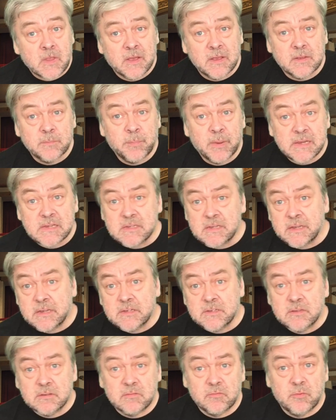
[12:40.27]
Basically,
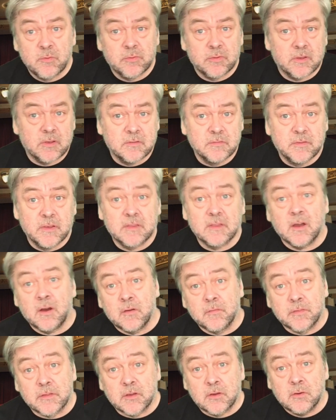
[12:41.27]
it's the root, third, and fifth
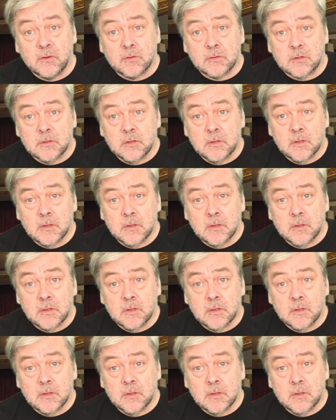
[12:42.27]
of the chord.